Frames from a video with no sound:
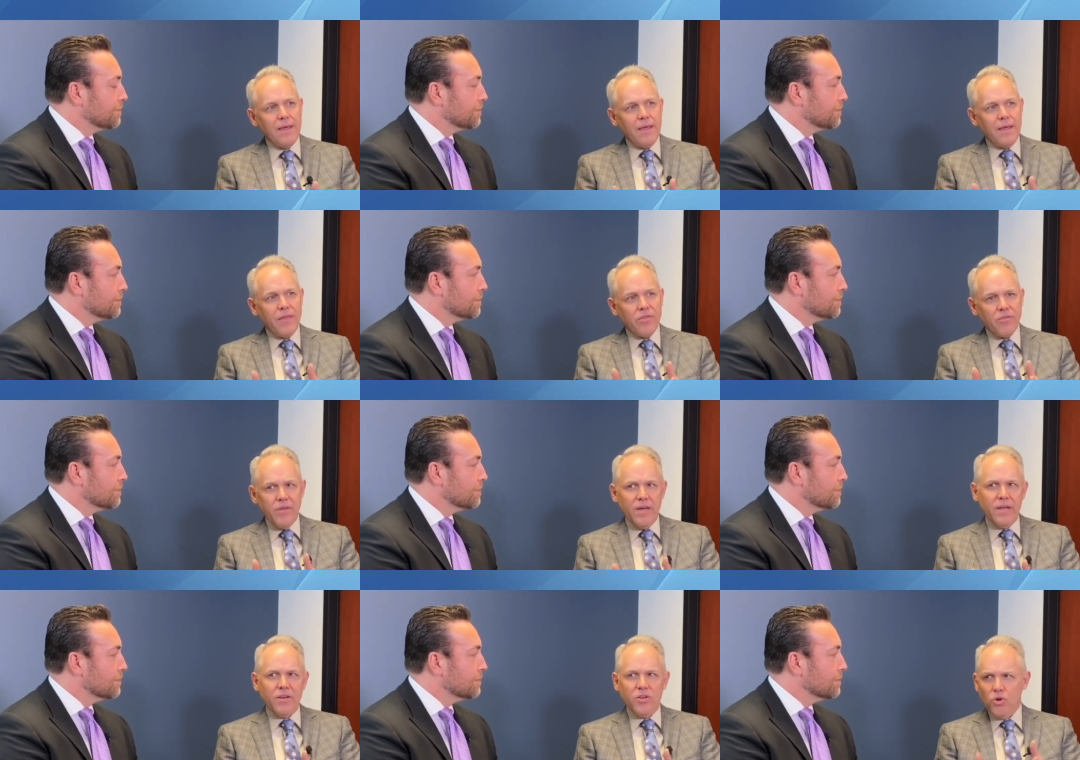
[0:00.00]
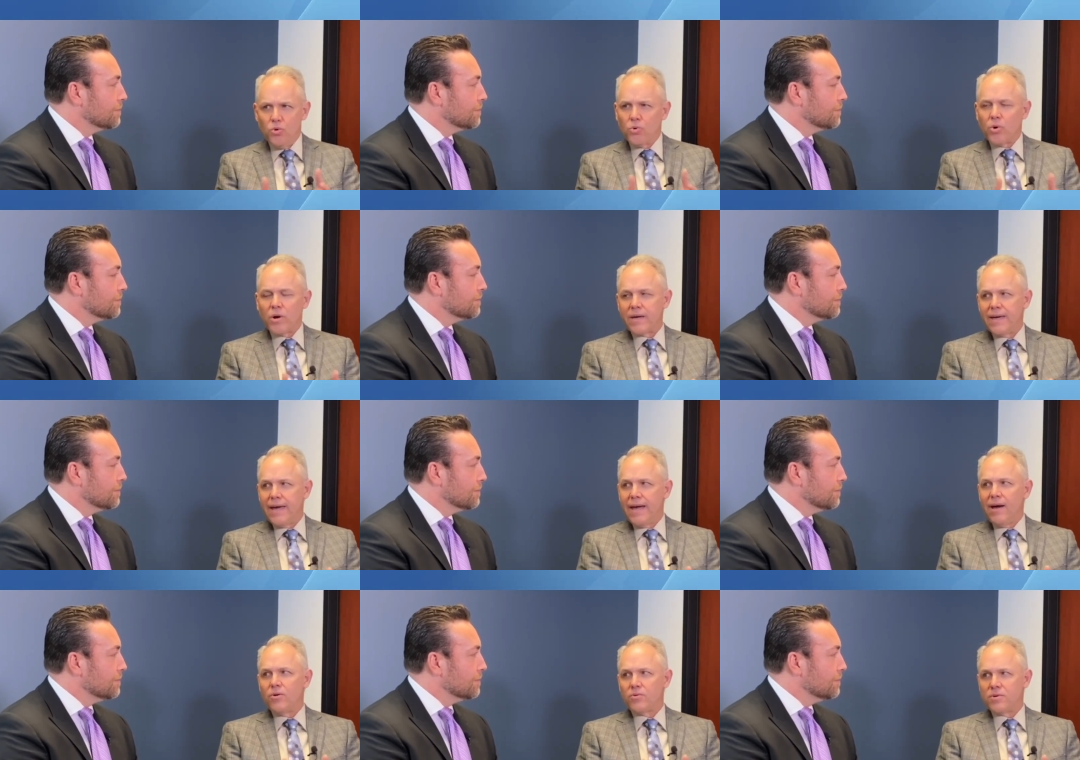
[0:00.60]
Speaker 1: then your
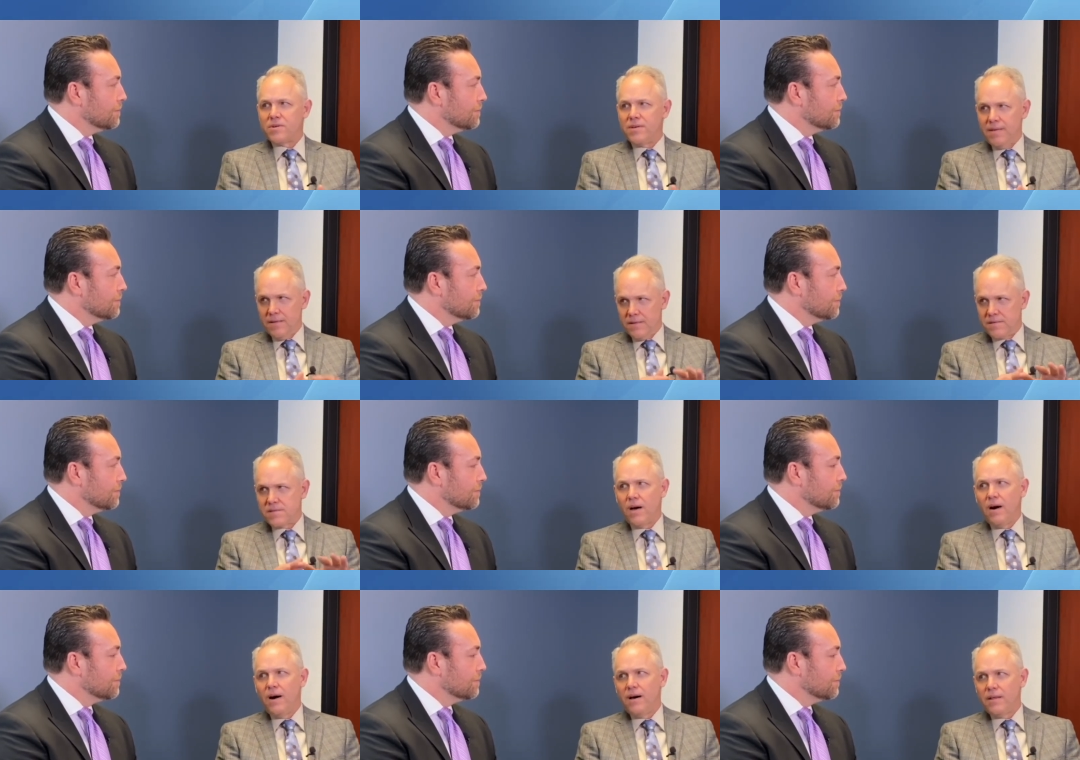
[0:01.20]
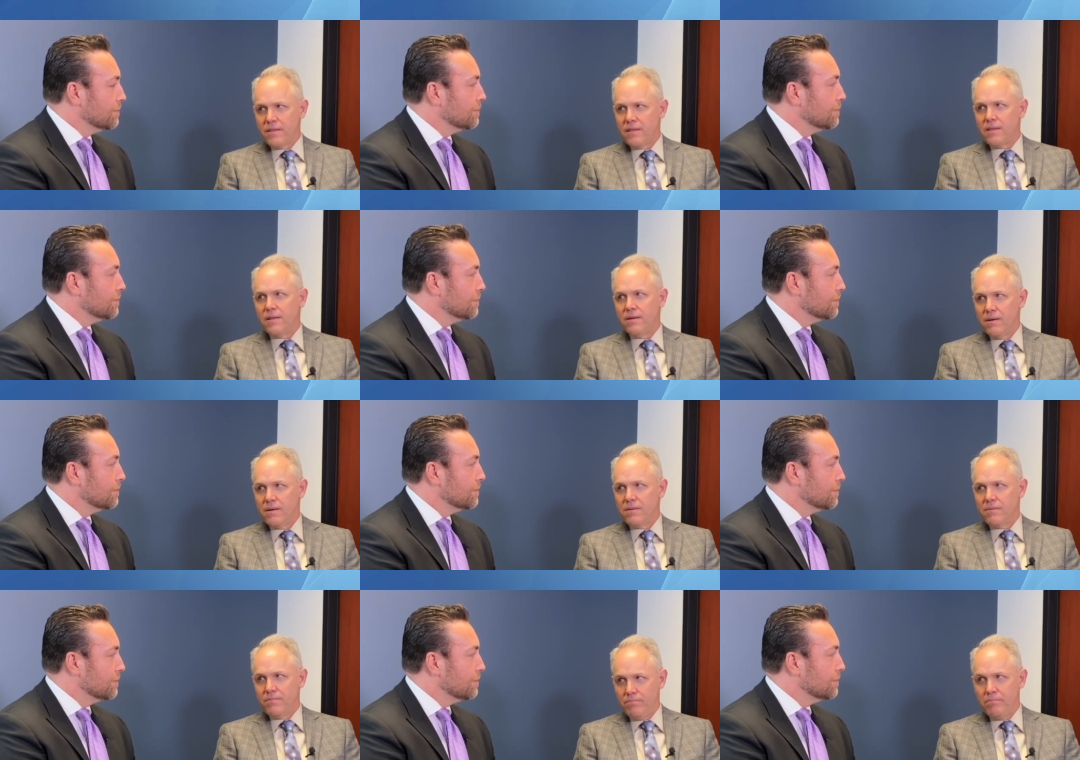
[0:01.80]
account is on
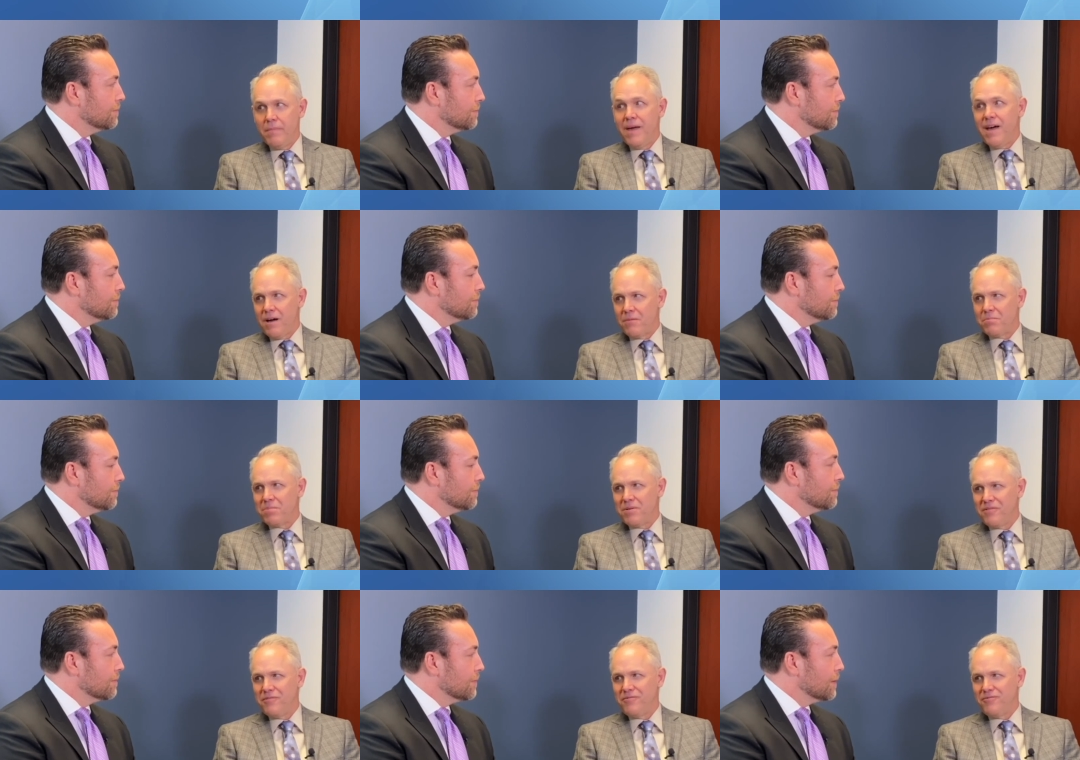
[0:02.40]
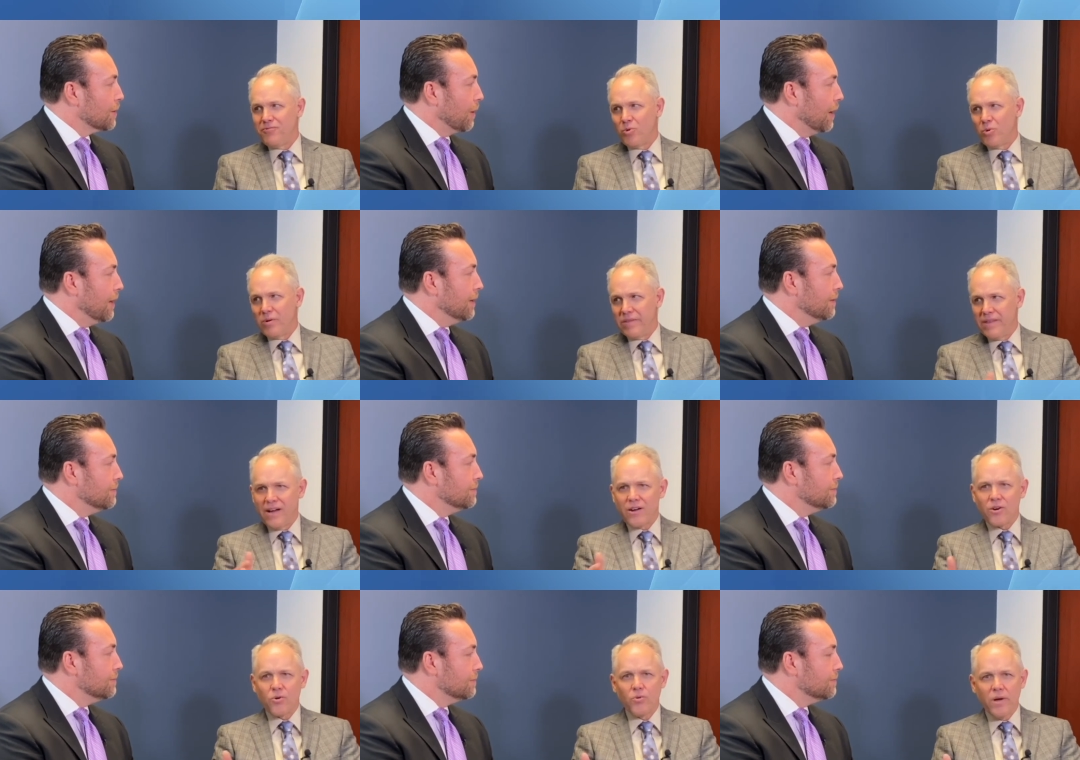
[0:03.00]
the map for right.
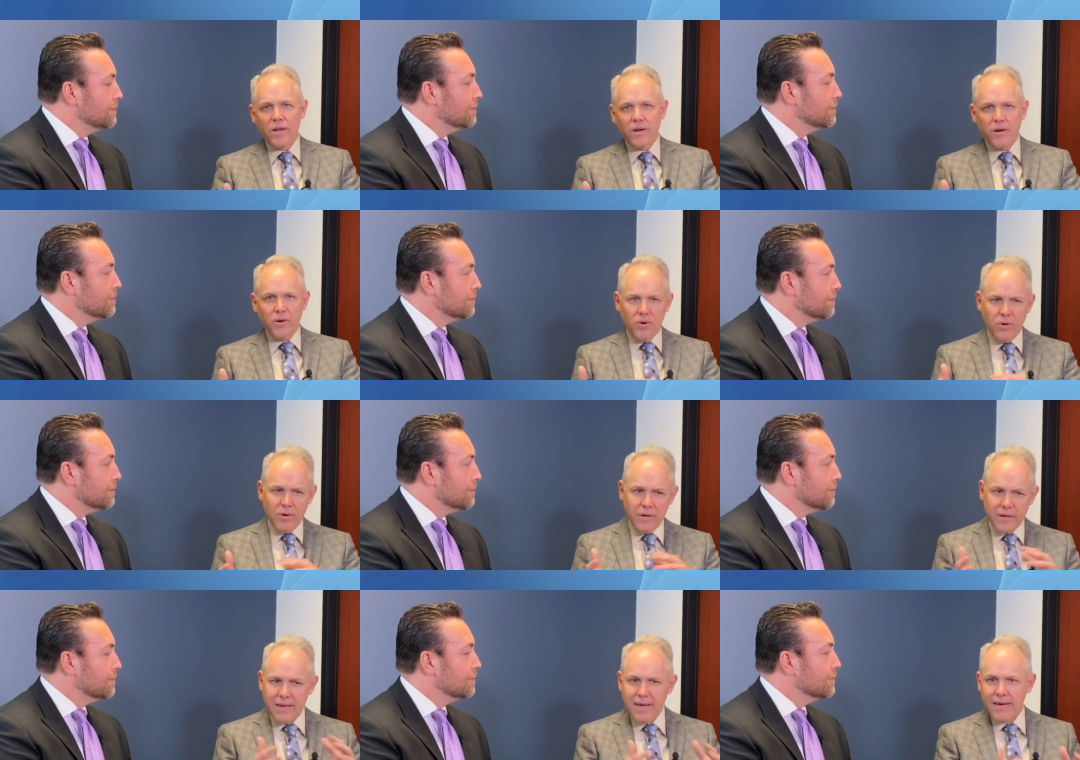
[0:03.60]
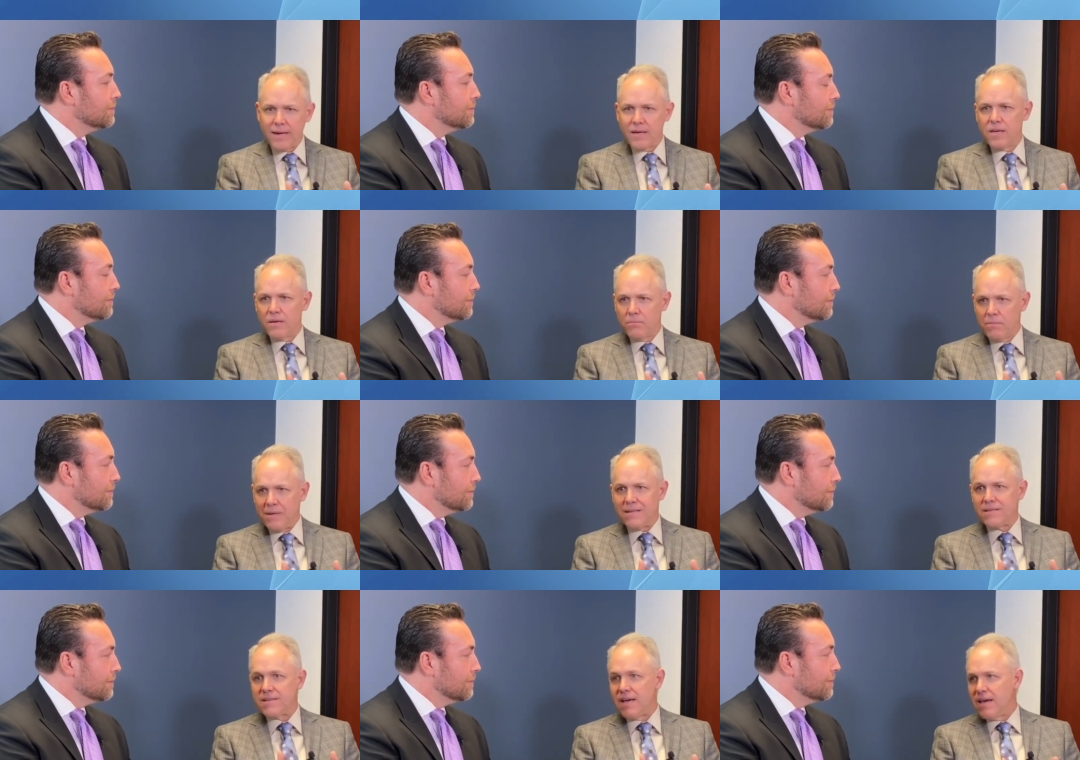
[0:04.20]
that creditor and, and can
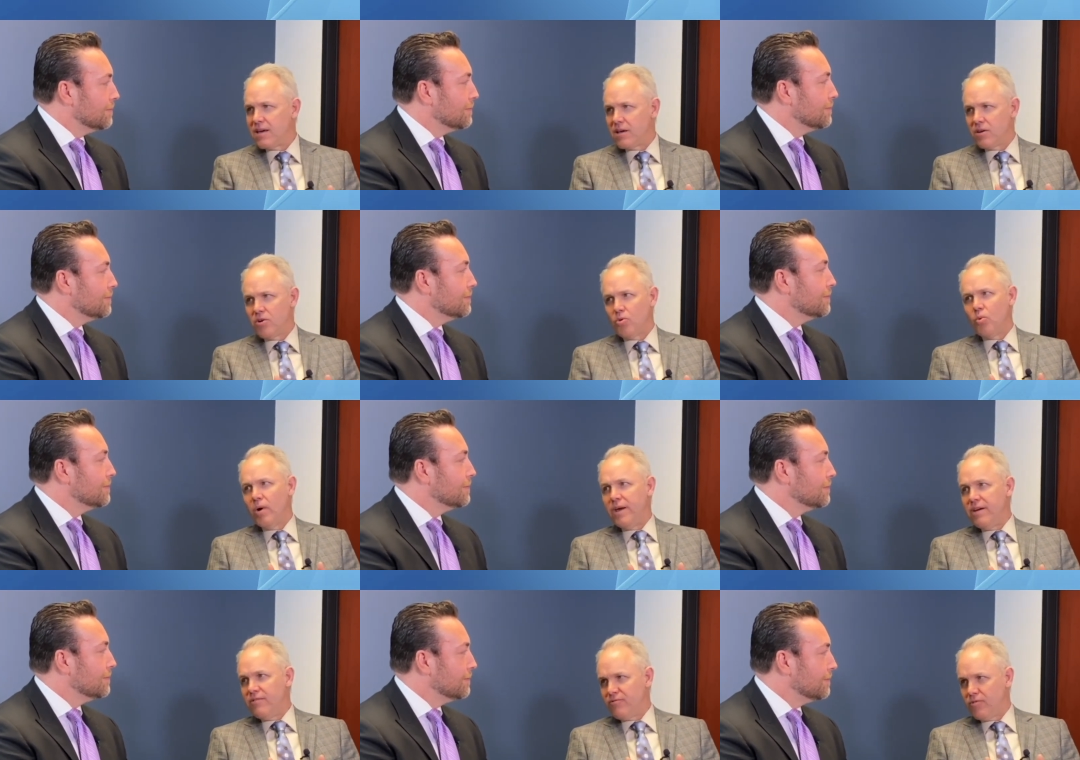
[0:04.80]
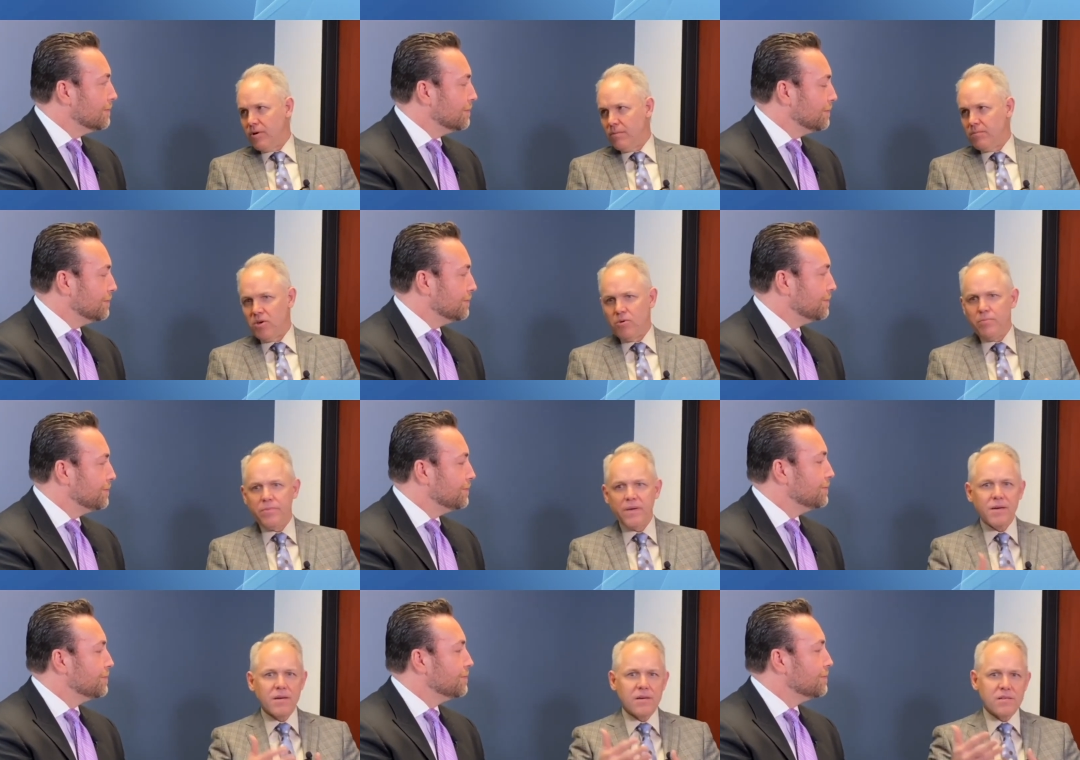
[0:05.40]
be taken away from you
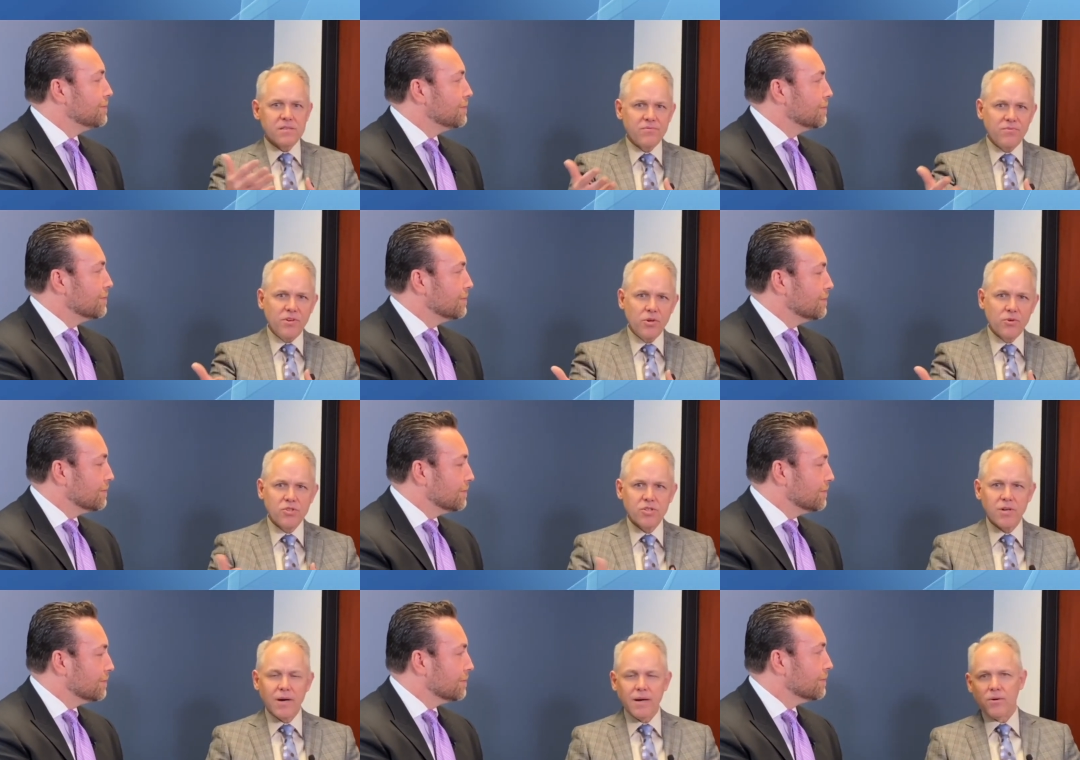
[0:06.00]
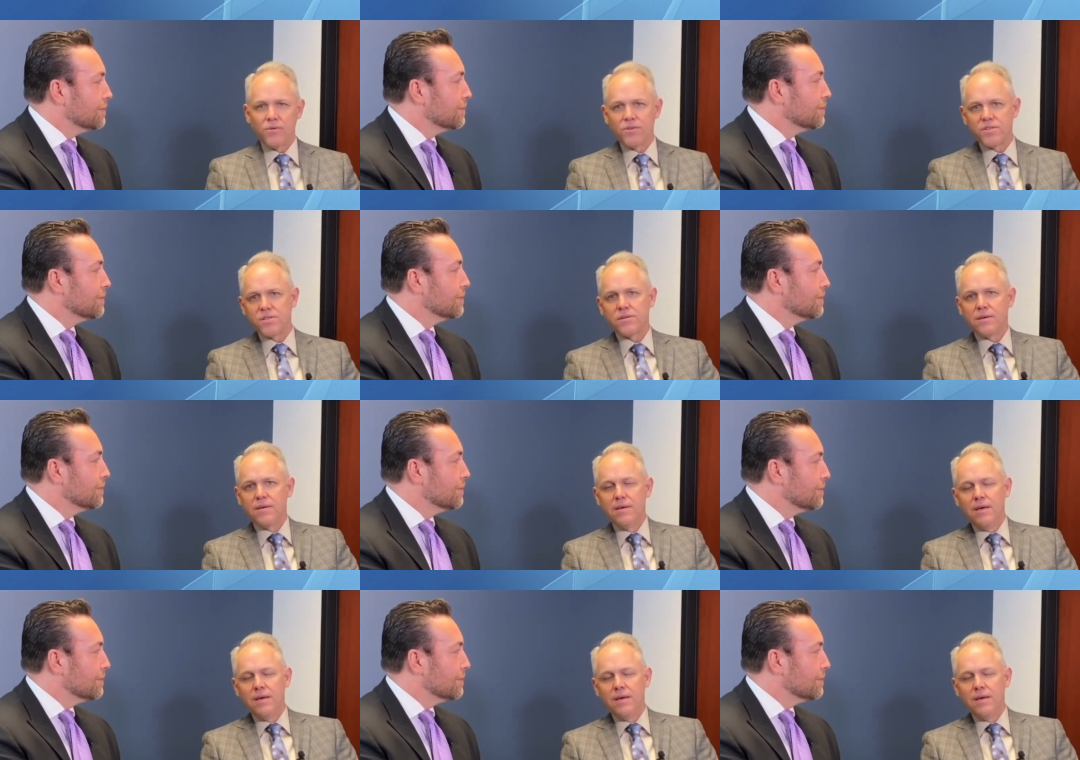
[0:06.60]
because of your child's